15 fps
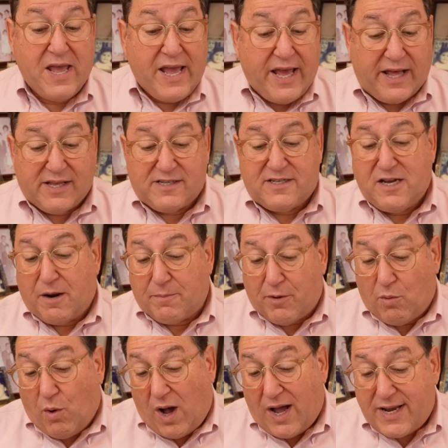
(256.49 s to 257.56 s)
is, number
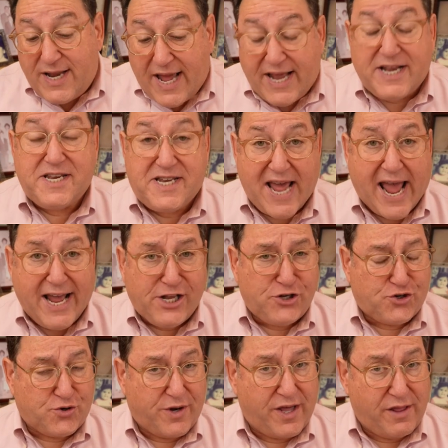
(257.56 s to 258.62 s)
one,
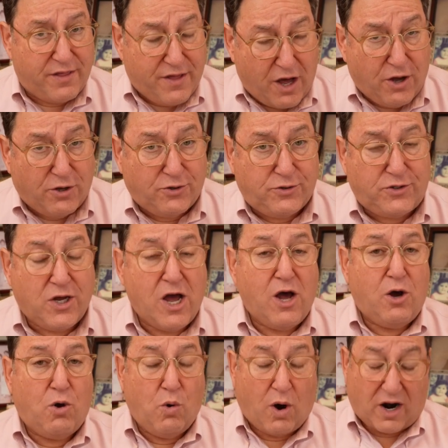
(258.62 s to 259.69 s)
endangering those
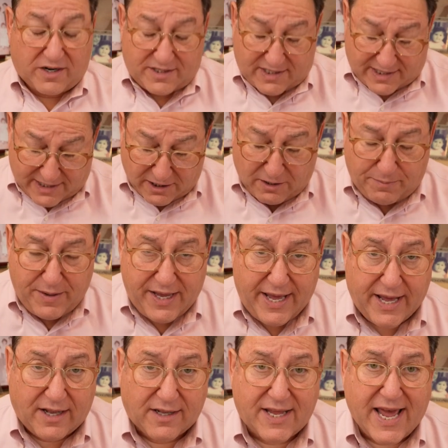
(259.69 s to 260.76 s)
who are still being
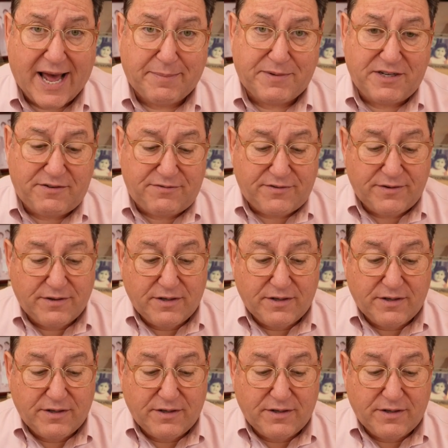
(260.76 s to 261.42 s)
held captive,